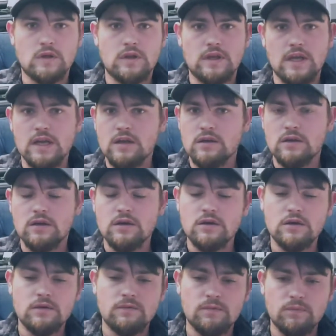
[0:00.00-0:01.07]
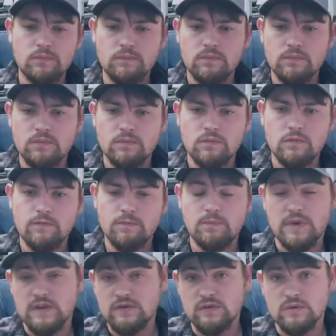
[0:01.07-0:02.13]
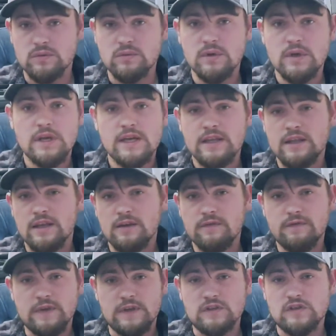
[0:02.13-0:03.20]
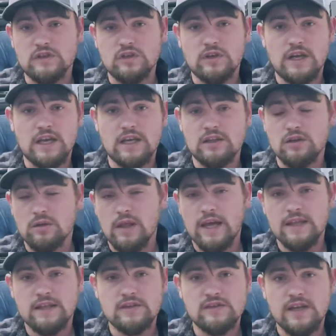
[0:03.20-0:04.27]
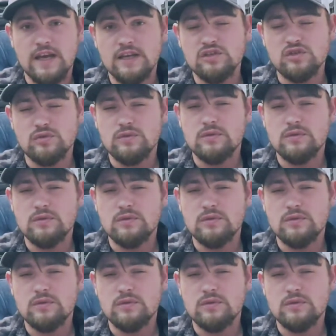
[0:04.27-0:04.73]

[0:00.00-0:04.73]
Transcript: Get a good pistol that fits in your hand. You like the size.